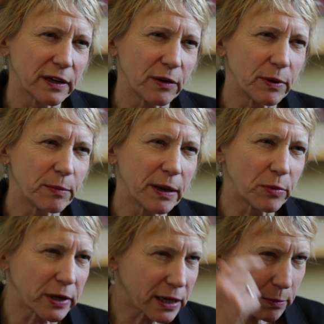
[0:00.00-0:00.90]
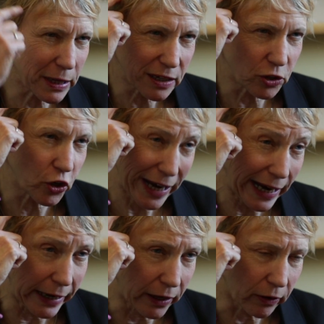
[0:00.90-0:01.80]
and remember it can be in your
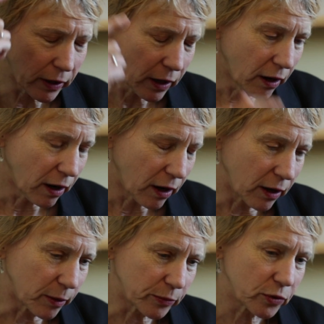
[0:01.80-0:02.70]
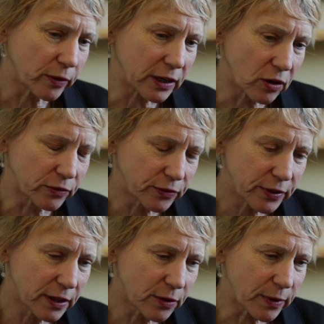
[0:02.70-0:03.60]
hair, so they don't
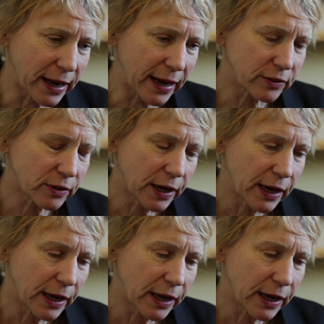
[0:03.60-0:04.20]
see the rash,